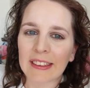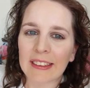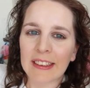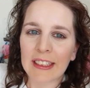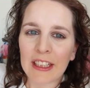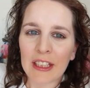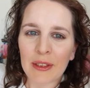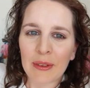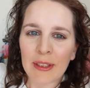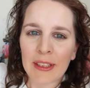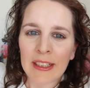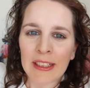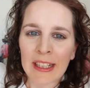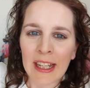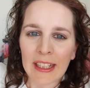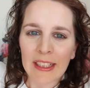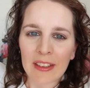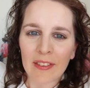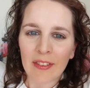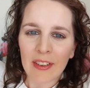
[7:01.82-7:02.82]
see you in the
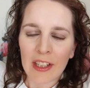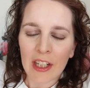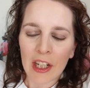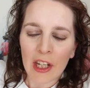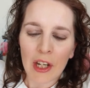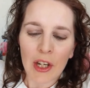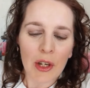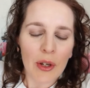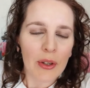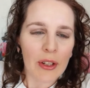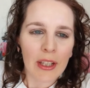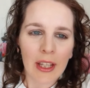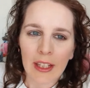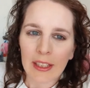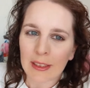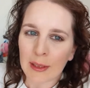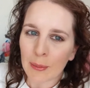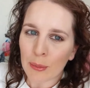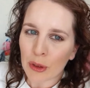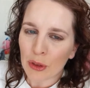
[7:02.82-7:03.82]
next video. Click
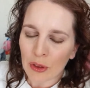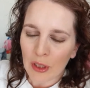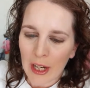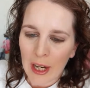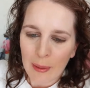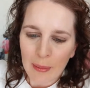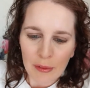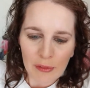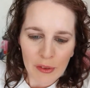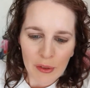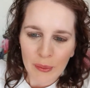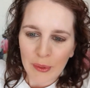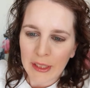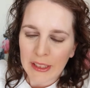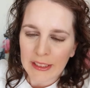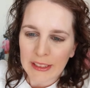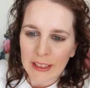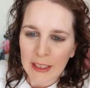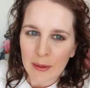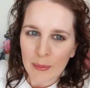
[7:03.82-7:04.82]
subscribe if you want
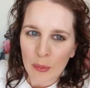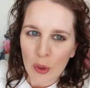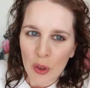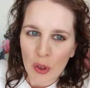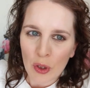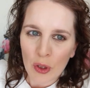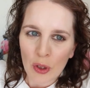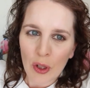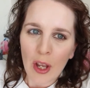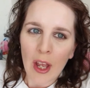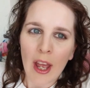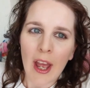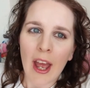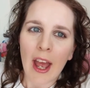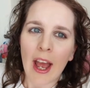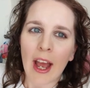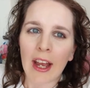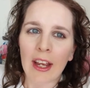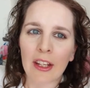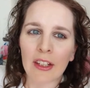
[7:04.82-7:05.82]
to see more.
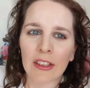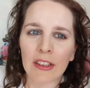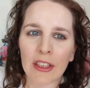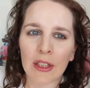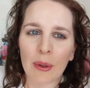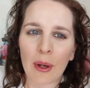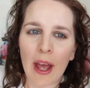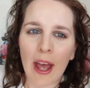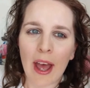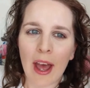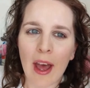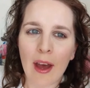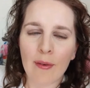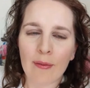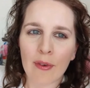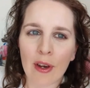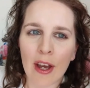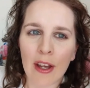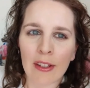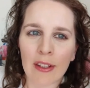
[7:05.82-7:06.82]
I also have
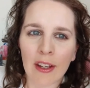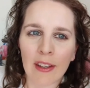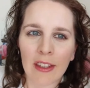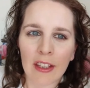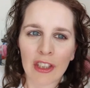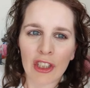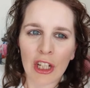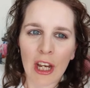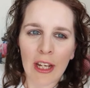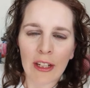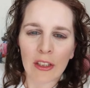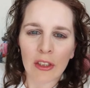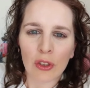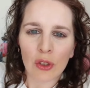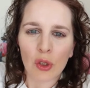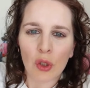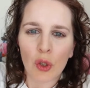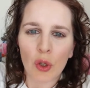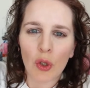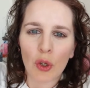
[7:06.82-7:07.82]
another channel
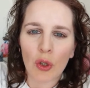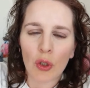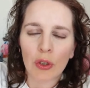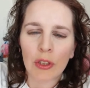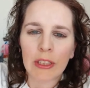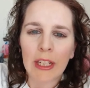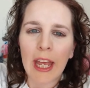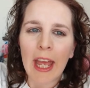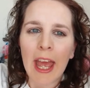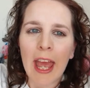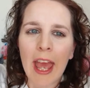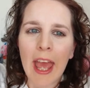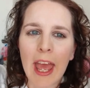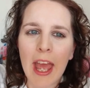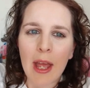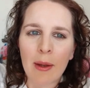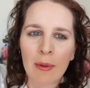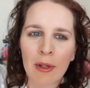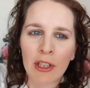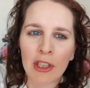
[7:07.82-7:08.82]
called
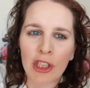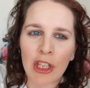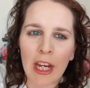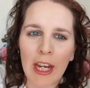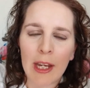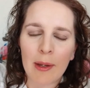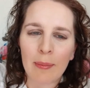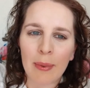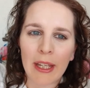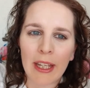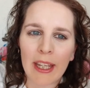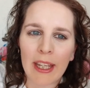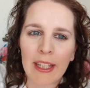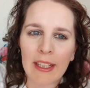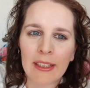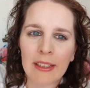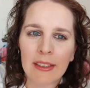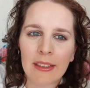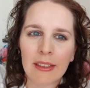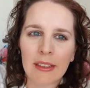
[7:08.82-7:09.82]
Emma J
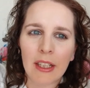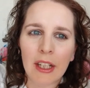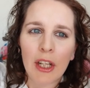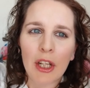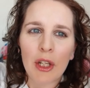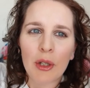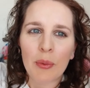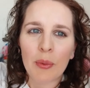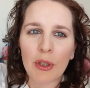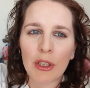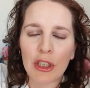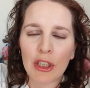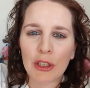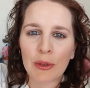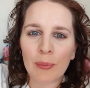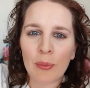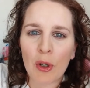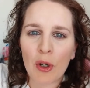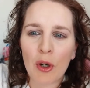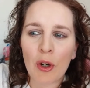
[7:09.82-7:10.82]
Begins, which
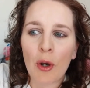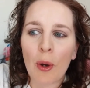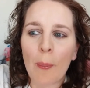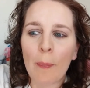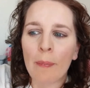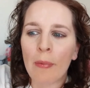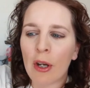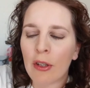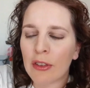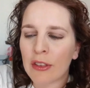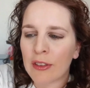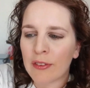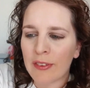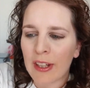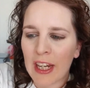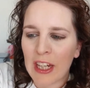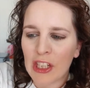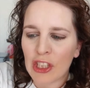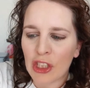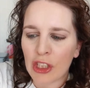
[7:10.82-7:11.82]
is more
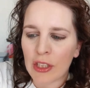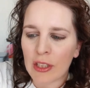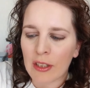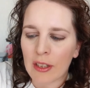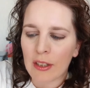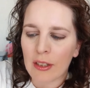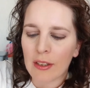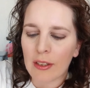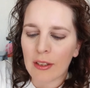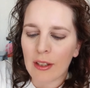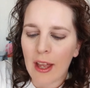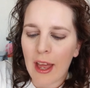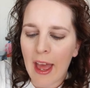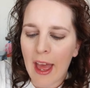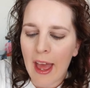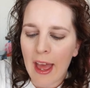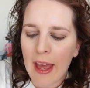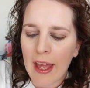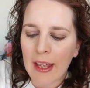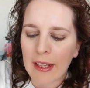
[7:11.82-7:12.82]
motivational
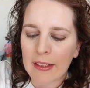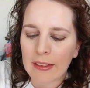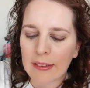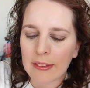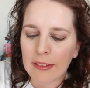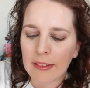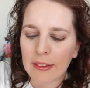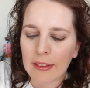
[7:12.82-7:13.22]
and